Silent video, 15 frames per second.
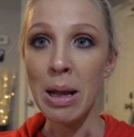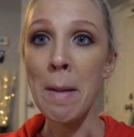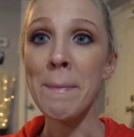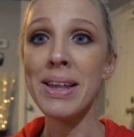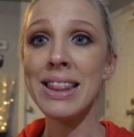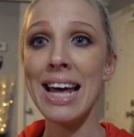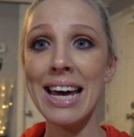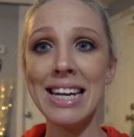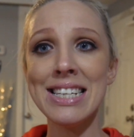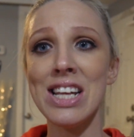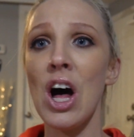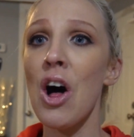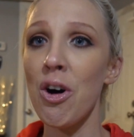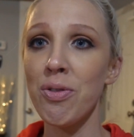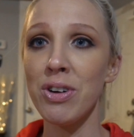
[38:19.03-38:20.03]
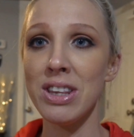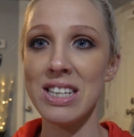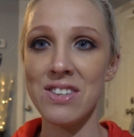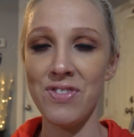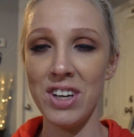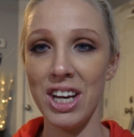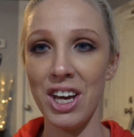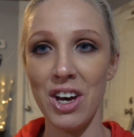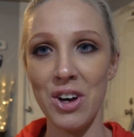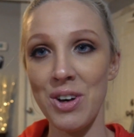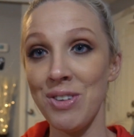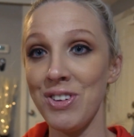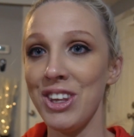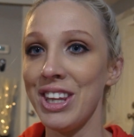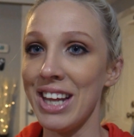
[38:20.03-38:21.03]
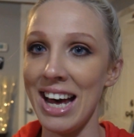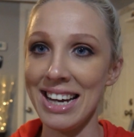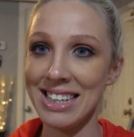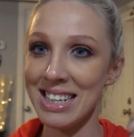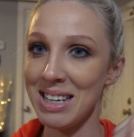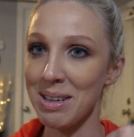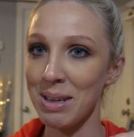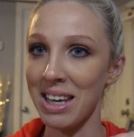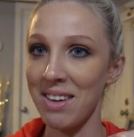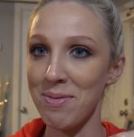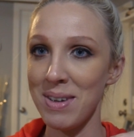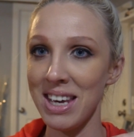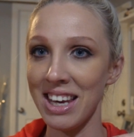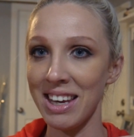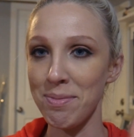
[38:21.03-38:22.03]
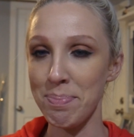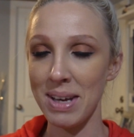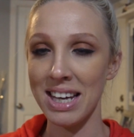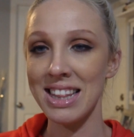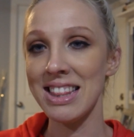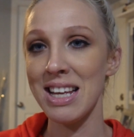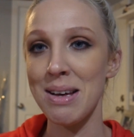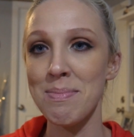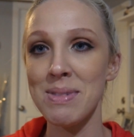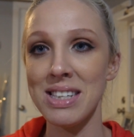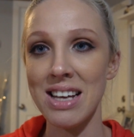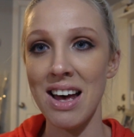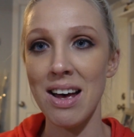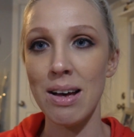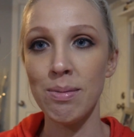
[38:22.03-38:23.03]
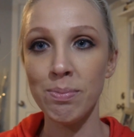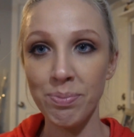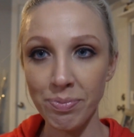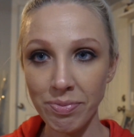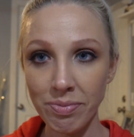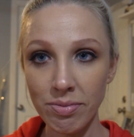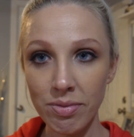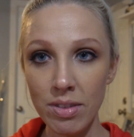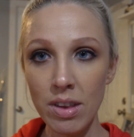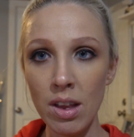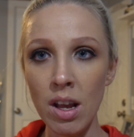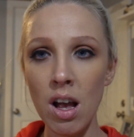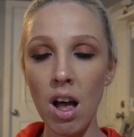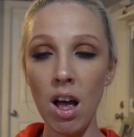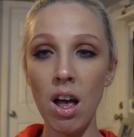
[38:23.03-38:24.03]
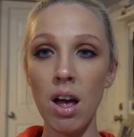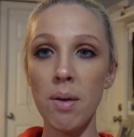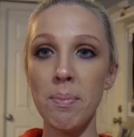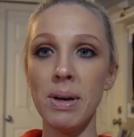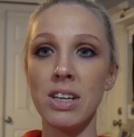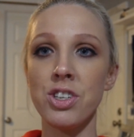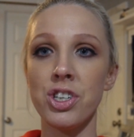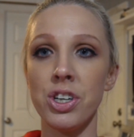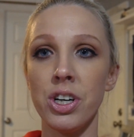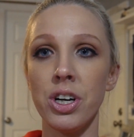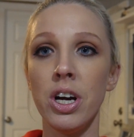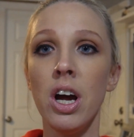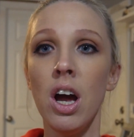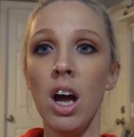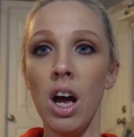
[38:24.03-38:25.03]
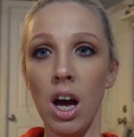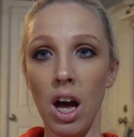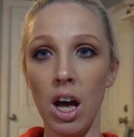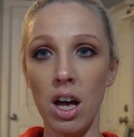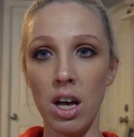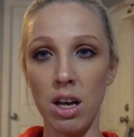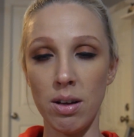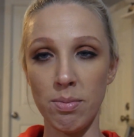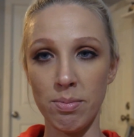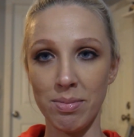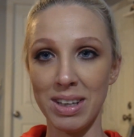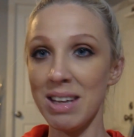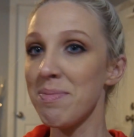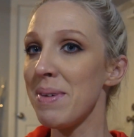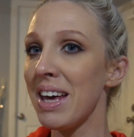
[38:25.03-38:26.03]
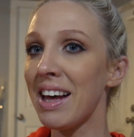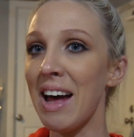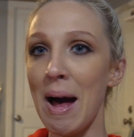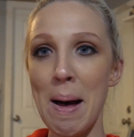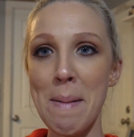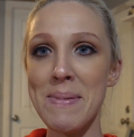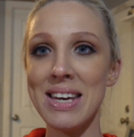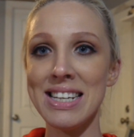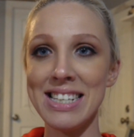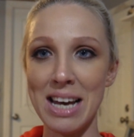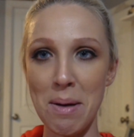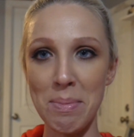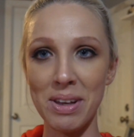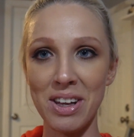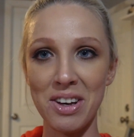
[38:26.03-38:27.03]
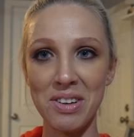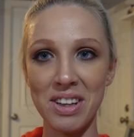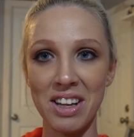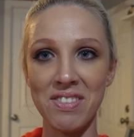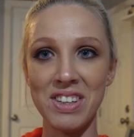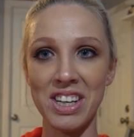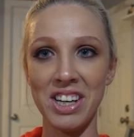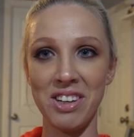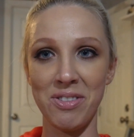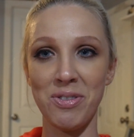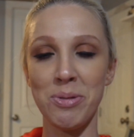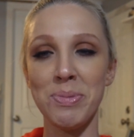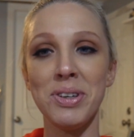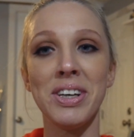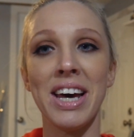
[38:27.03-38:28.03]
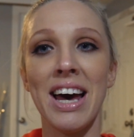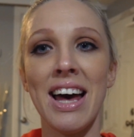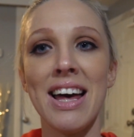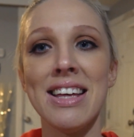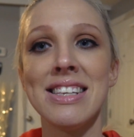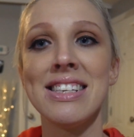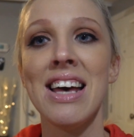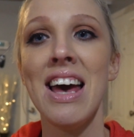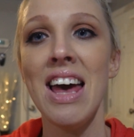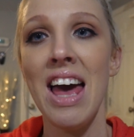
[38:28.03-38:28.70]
But that is all for this video. If you liked it, give me a big thumbs up. Make sure, leave me a comment down below. I'd love to hear from you guys.